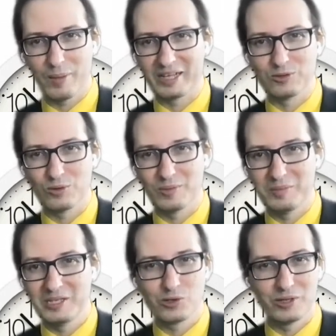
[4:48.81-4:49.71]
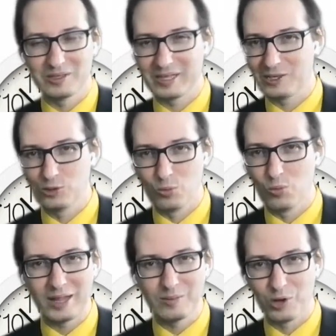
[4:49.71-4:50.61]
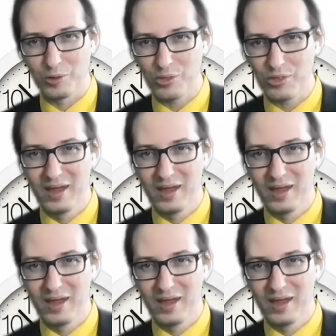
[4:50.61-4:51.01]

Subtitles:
I don't know, maybe it's going to take you 1 month.